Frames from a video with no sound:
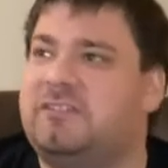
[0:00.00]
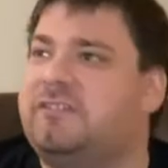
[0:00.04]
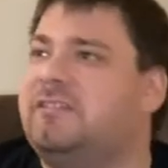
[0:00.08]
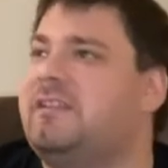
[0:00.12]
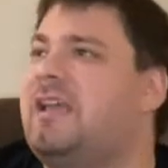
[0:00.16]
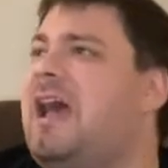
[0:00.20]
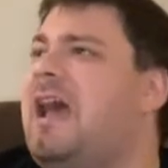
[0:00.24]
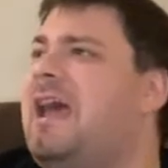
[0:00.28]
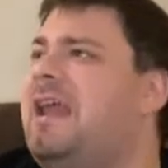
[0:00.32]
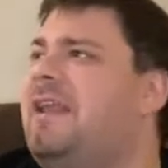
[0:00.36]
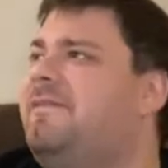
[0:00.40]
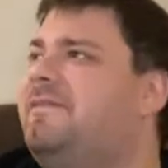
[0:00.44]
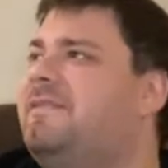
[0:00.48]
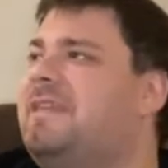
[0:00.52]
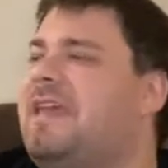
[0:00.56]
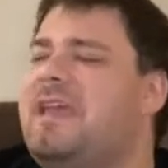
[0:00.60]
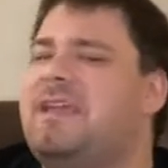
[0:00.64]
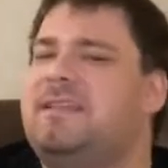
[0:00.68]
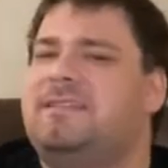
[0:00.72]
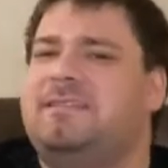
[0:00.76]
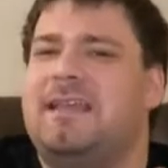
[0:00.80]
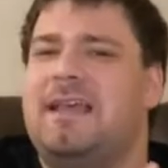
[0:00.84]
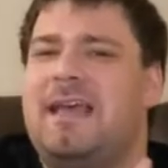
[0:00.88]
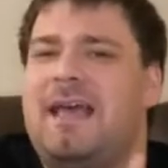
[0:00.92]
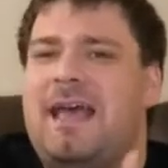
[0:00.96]
kind of
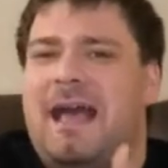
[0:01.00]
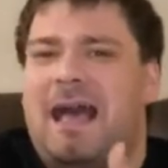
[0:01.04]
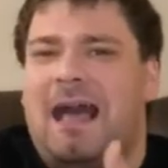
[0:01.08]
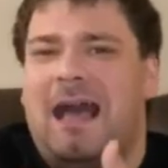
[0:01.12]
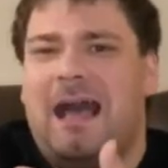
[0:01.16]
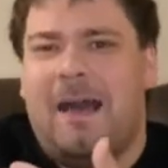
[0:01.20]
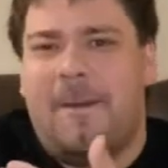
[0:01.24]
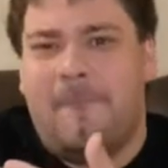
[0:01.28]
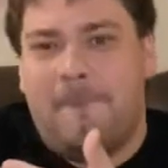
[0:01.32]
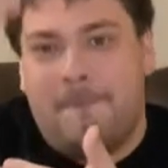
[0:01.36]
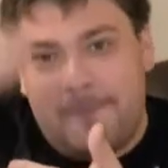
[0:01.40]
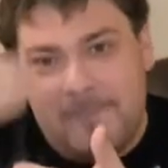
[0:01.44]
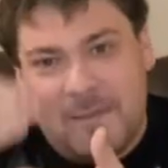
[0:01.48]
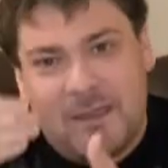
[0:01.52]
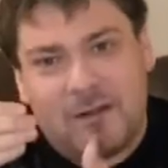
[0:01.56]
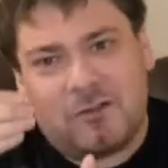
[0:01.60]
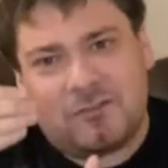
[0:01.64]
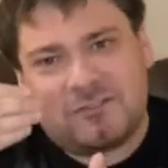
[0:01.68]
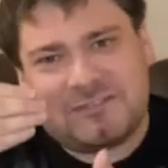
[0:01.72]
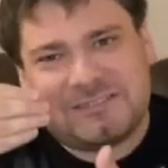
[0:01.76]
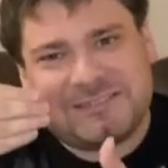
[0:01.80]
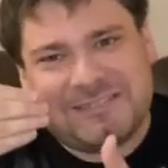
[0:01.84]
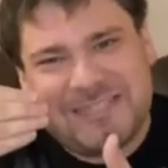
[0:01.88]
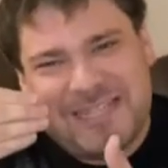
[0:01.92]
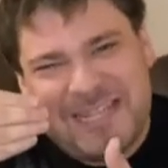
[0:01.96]
takes a
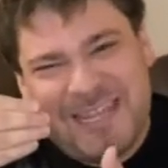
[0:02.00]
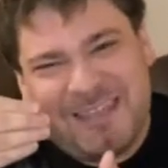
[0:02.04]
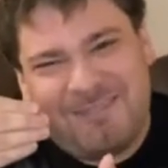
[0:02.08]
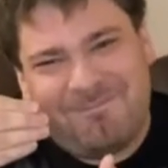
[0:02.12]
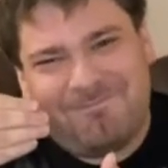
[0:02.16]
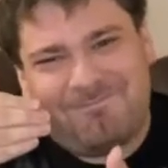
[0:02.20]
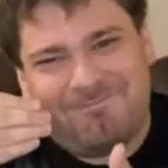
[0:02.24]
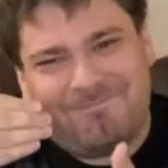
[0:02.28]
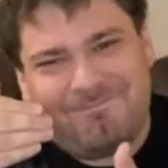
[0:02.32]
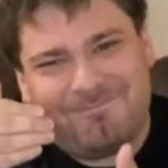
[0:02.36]
middle seat.